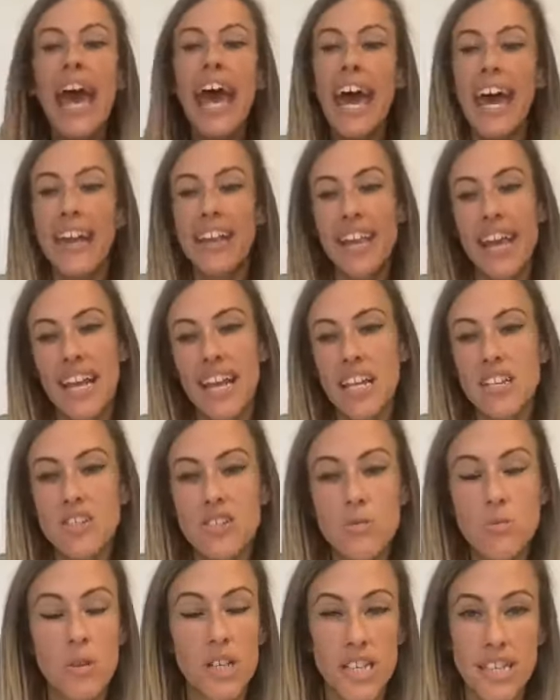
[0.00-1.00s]
And then I
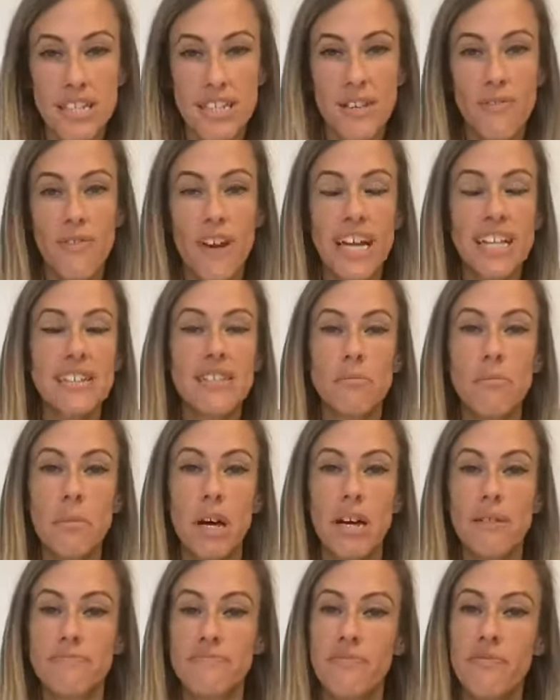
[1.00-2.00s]
just want you to find some
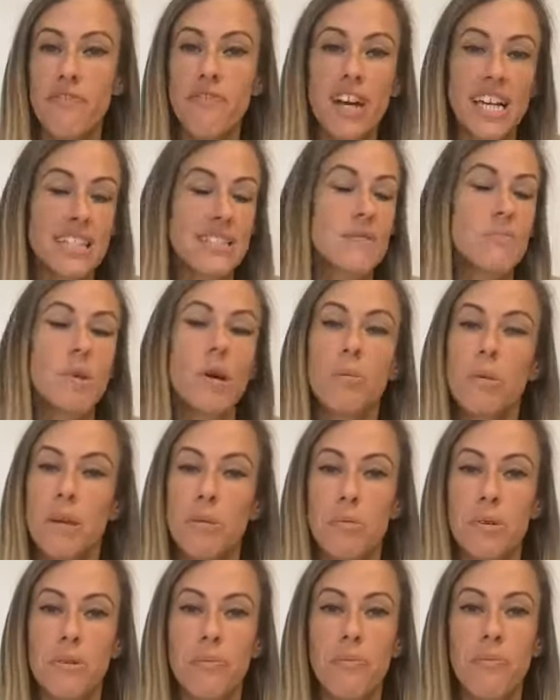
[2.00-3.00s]
more. Find some more
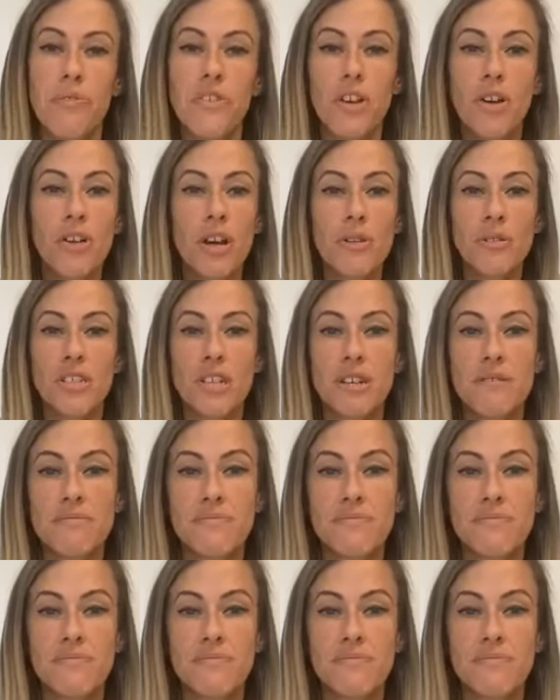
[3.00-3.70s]
people to grow to.